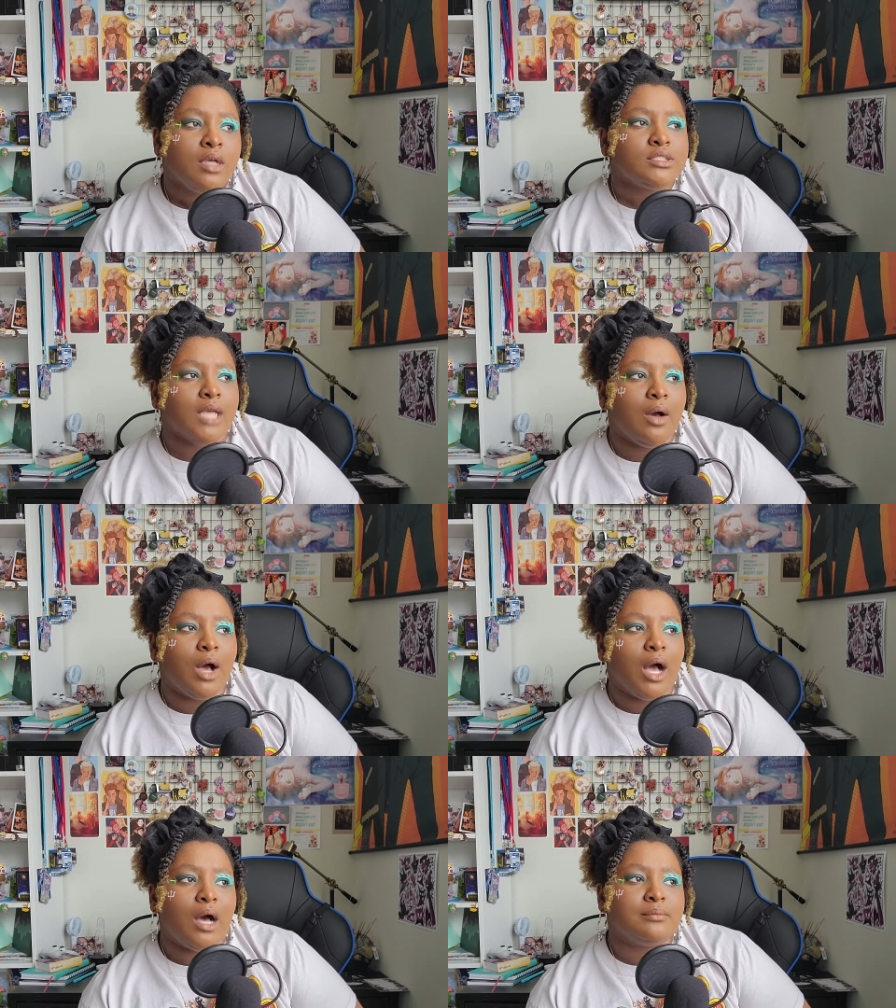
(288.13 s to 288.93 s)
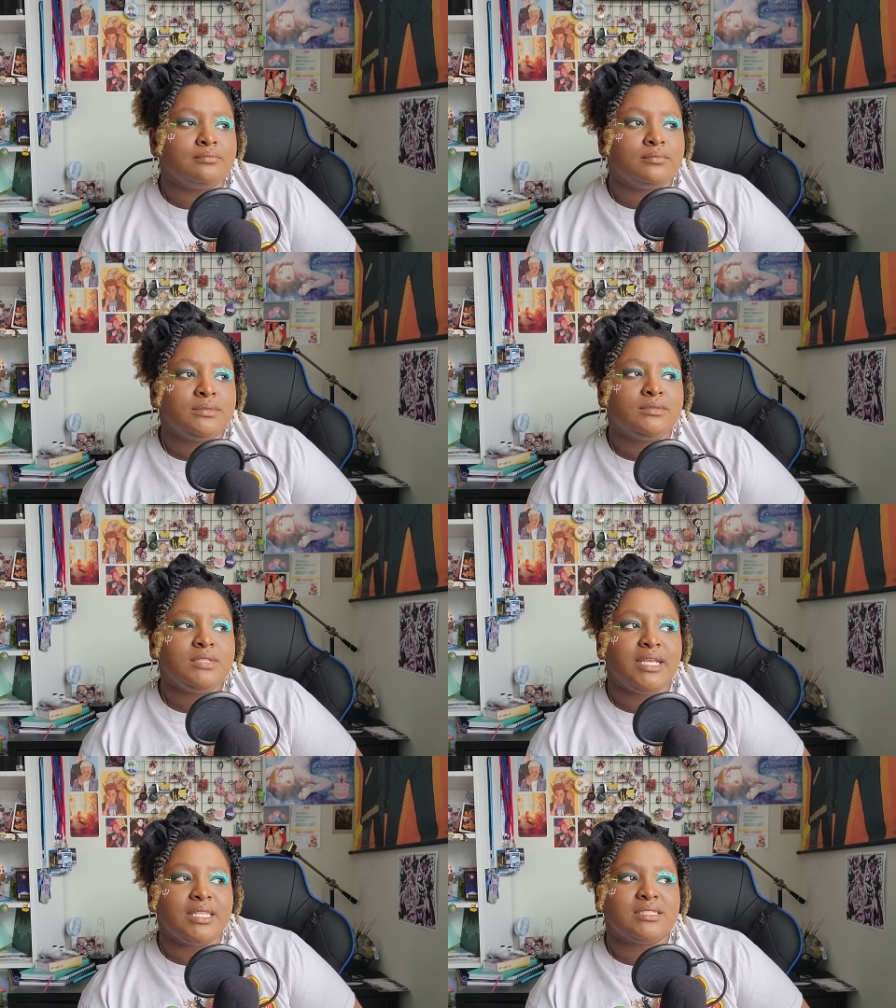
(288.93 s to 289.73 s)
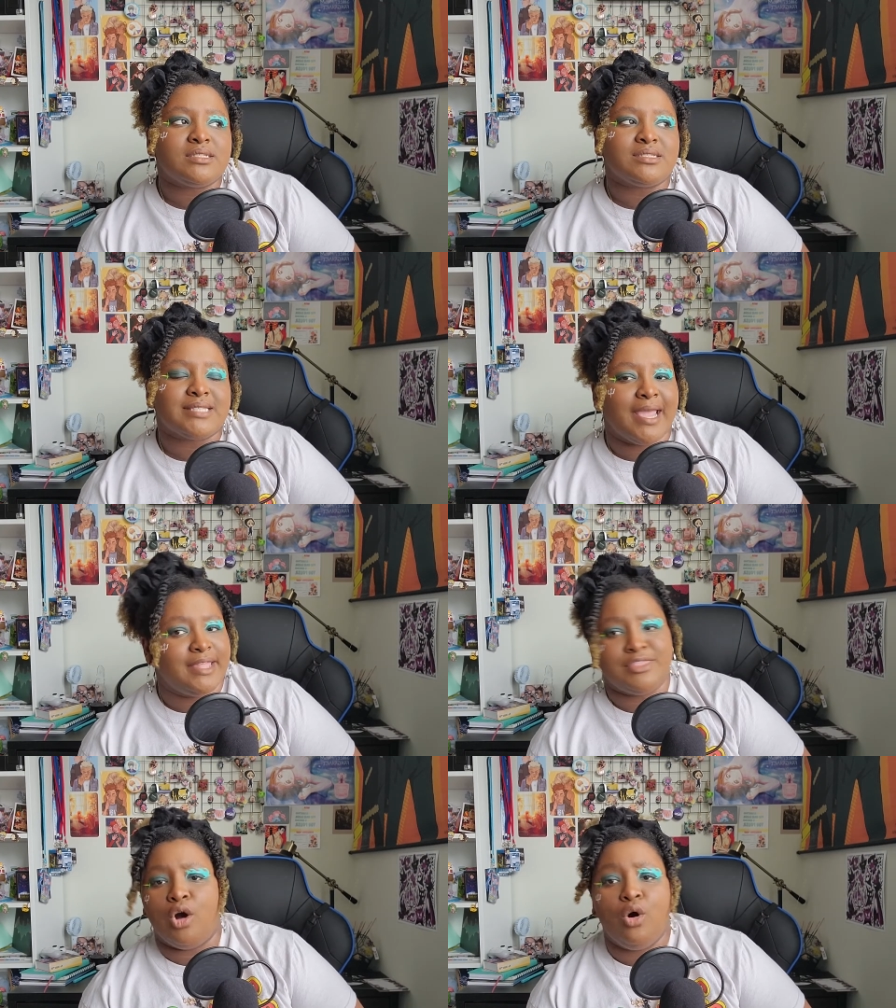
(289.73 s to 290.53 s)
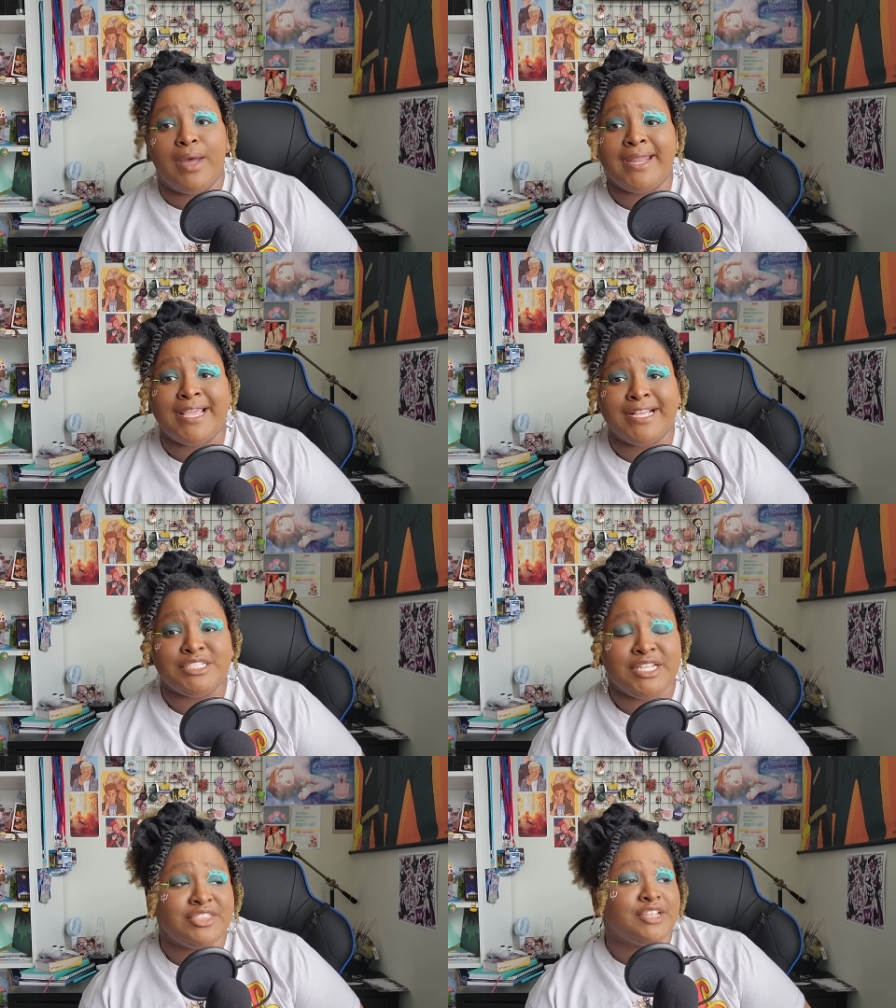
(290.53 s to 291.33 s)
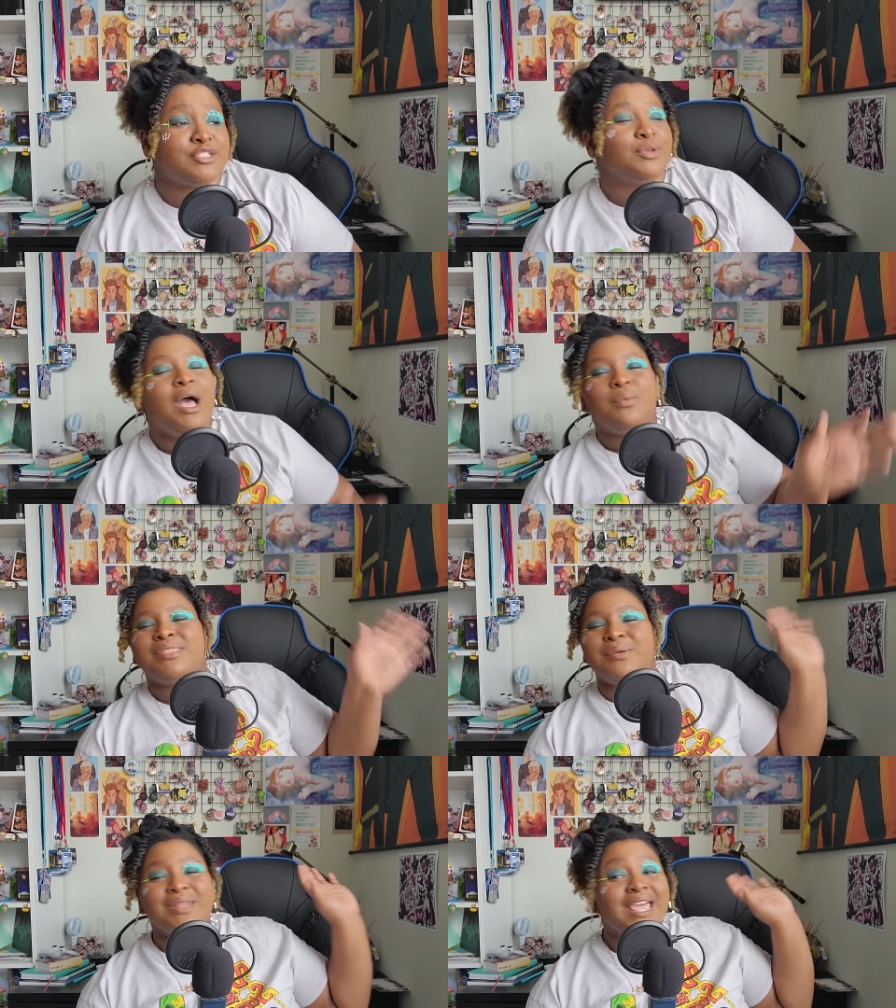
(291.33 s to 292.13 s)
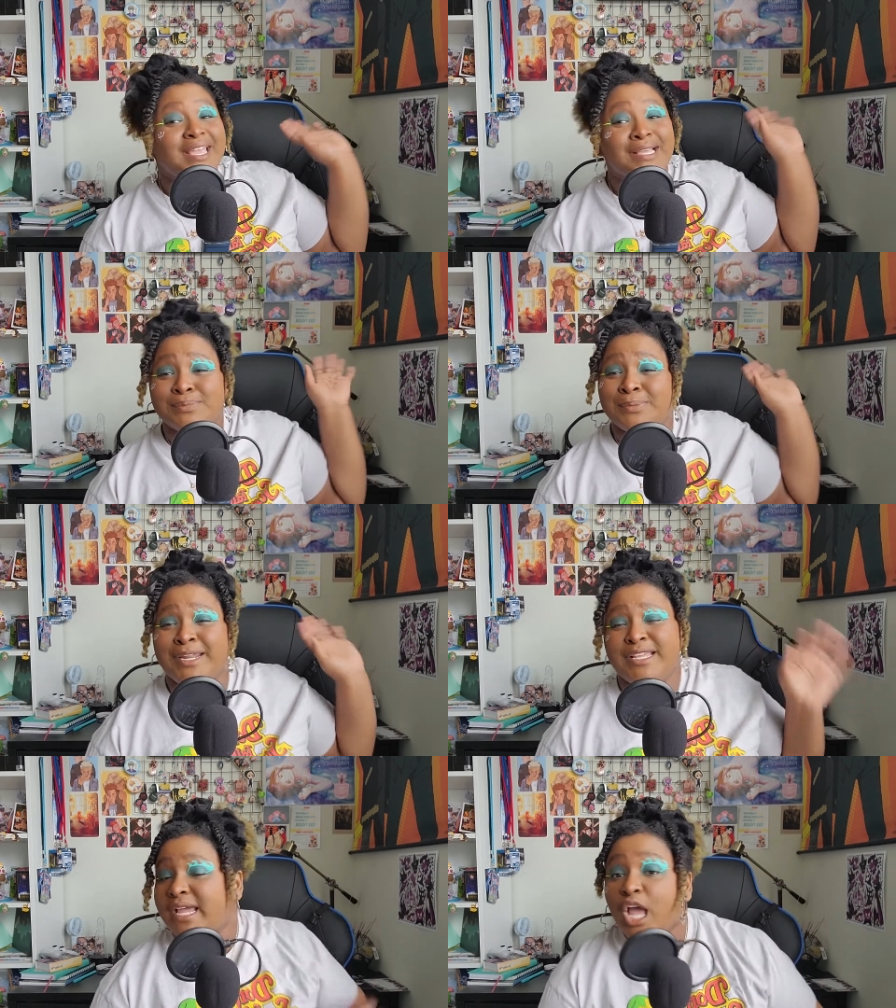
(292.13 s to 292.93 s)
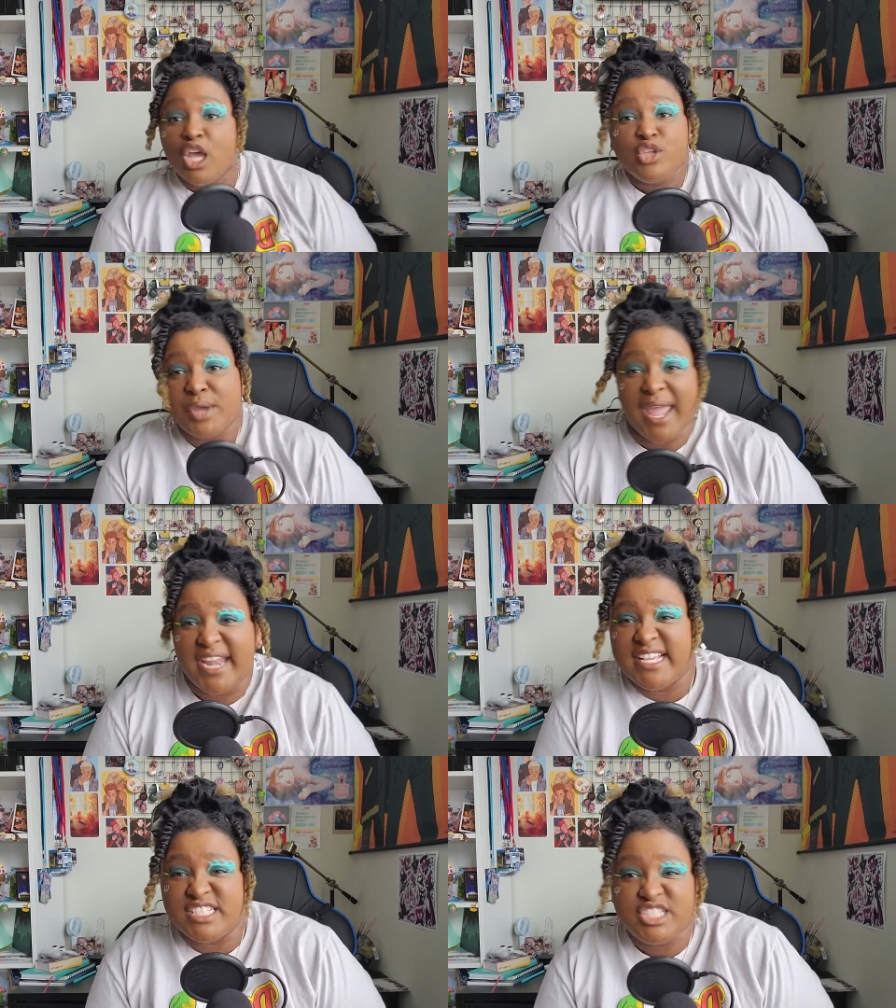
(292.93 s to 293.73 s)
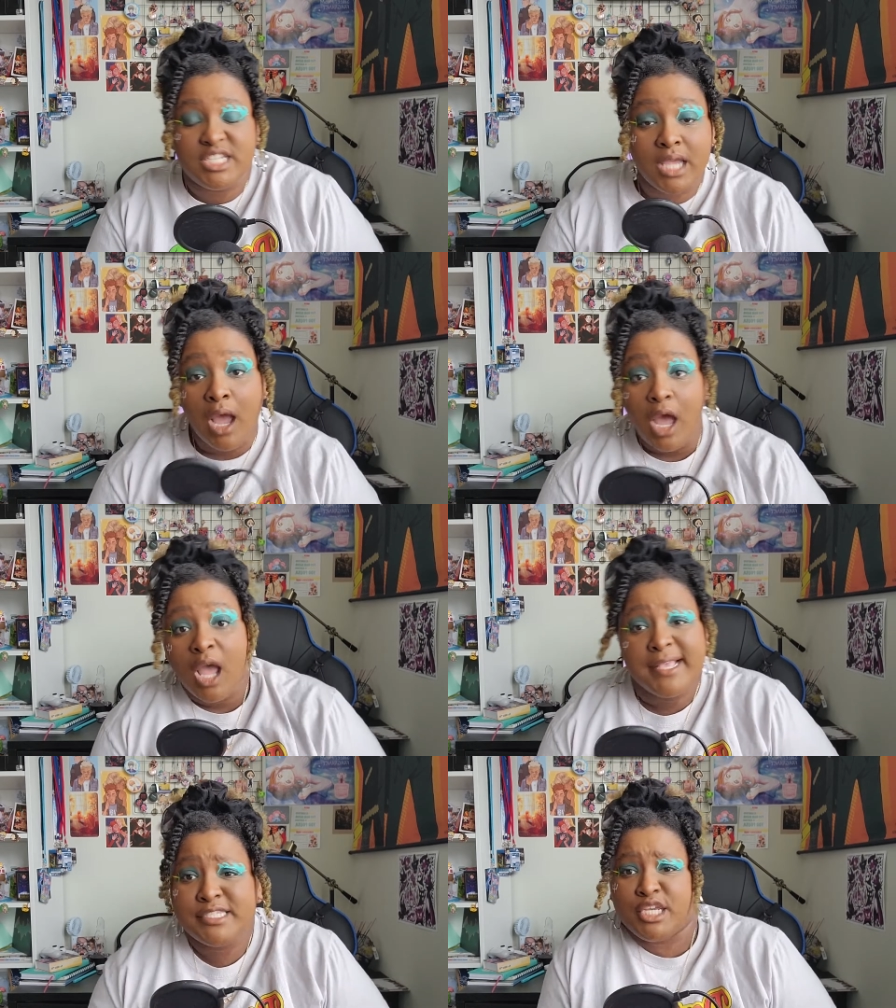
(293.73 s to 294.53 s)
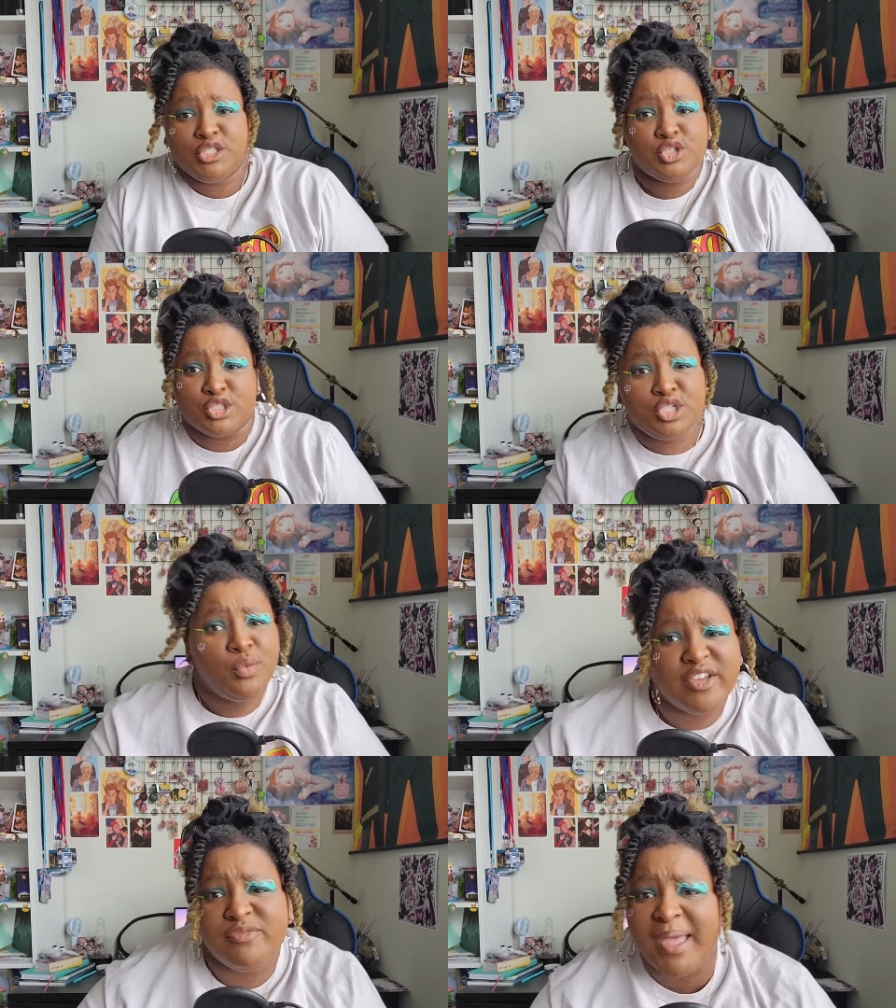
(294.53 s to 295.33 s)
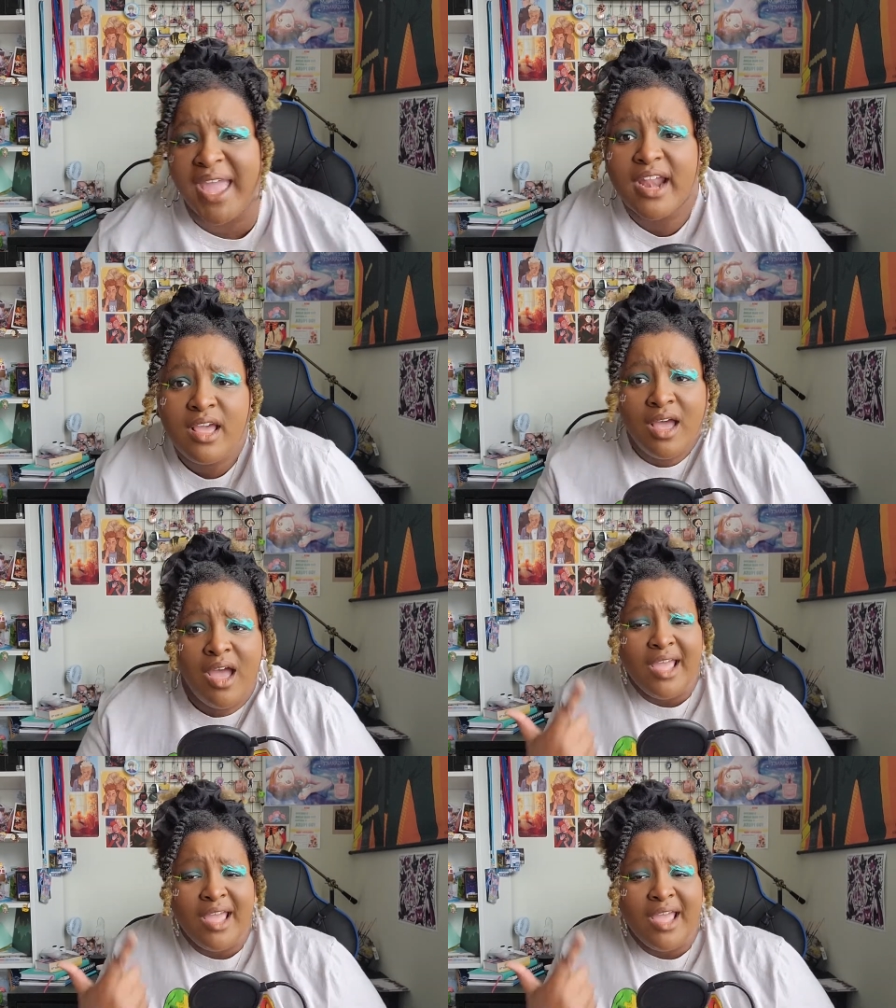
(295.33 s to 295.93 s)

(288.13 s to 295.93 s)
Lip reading: So, needless to say, and the whole ADHD thing too, when they were like explaining like, you got ADHD, it's because you're intuitive, man.